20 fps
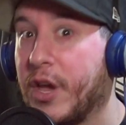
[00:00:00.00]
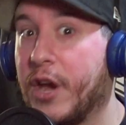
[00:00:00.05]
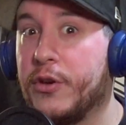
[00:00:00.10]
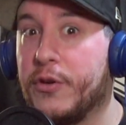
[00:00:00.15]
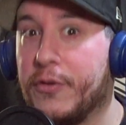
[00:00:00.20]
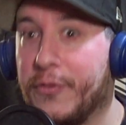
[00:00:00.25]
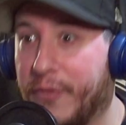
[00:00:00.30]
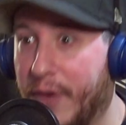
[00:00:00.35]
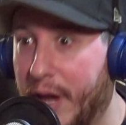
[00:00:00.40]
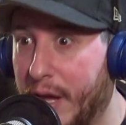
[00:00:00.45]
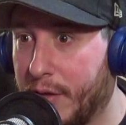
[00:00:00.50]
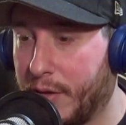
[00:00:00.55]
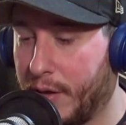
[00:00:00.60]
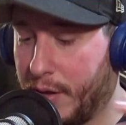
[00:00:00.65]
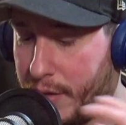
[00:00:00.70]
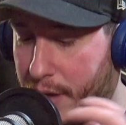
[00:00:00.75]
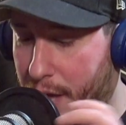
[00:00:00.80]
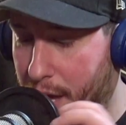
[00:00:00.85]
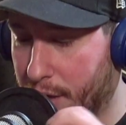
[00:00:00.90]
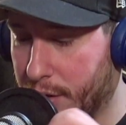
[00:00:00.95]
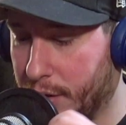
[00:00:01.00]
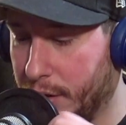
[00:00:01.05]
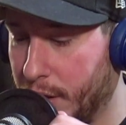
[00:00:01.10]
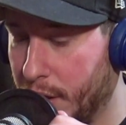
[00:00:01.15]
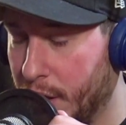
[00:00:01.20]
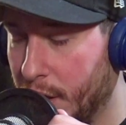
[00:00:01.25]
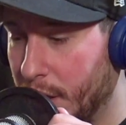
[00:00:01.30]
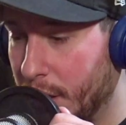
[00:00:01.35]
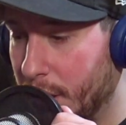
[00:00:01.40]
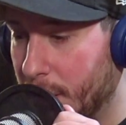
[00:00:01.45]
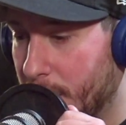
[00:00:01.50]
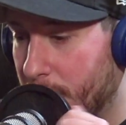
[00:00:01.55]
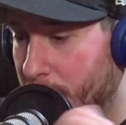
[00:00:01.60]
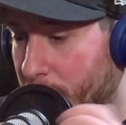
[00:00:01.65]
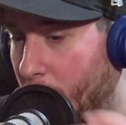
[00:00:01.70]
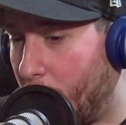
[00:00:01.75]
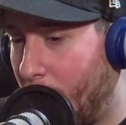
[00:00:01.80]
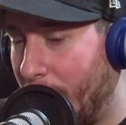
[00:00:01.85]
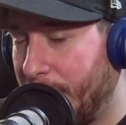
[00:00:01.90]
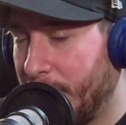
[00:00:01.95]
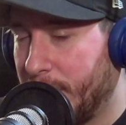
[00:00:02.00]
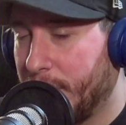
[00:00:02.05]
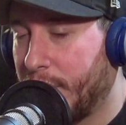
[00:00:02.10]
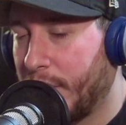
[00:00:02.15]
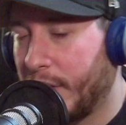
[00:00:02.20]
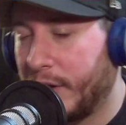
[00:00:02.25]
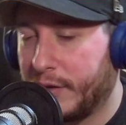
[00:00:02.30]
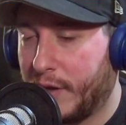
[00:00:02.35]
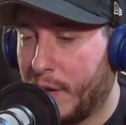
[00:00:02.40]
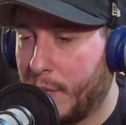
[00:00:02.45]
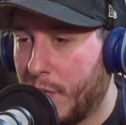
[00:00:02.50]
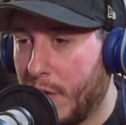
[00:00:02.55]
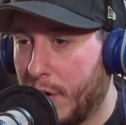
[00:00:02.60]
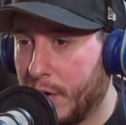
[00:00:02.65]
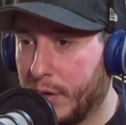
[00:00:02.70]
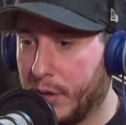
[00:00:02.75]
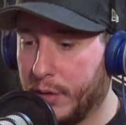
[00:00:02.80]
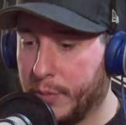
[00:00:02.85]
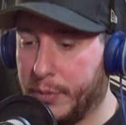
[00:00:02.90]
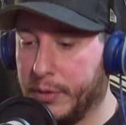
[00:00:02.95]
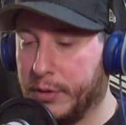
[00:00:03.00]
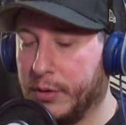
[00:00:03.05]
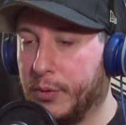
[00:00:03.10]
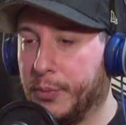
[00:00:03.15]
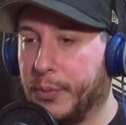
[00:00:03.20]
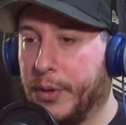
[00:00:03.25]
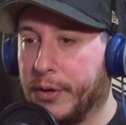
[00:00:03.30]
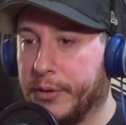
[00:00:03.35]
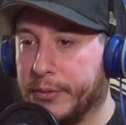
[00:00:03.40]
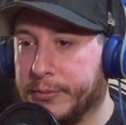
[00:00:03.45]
air in your face, exactly. So I think the second time around it's going to be a little better.